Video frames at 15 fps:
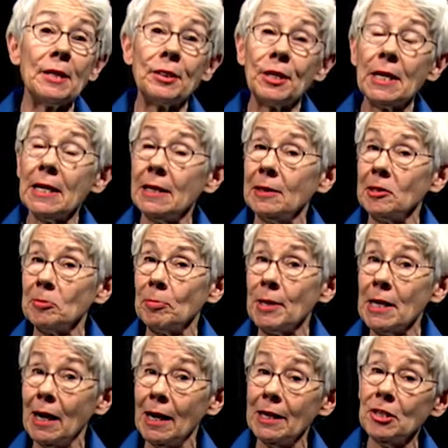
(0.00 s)
things
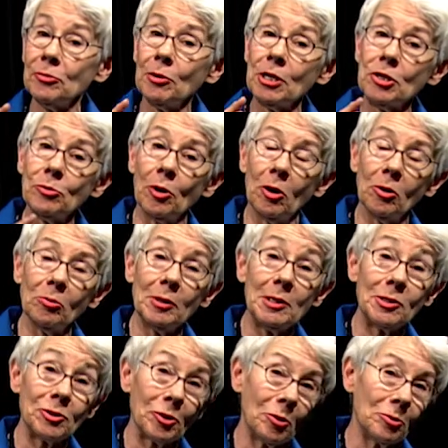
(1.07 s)
beyond what you
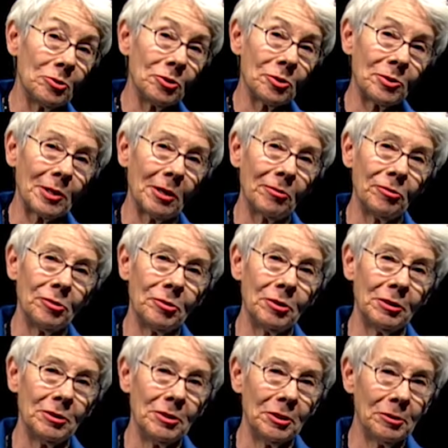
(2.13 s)
always told yourself you
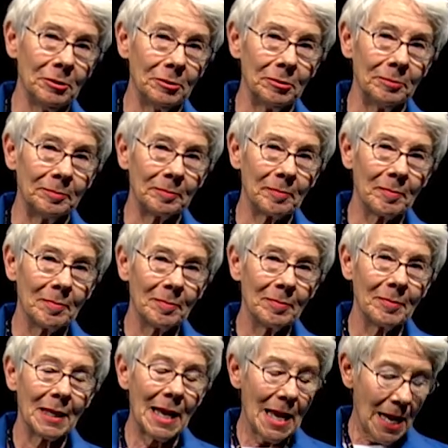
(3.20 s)
could do.
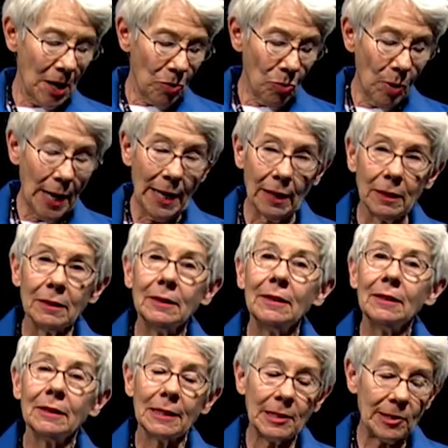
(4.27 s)
Well,
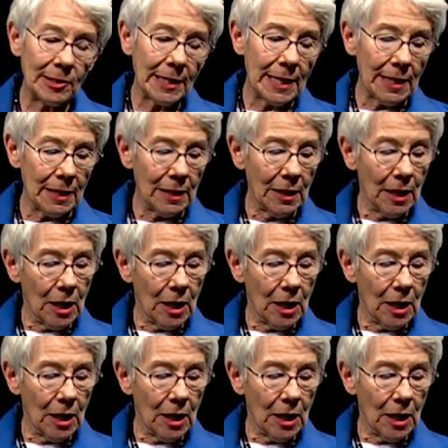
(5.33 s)
let's see.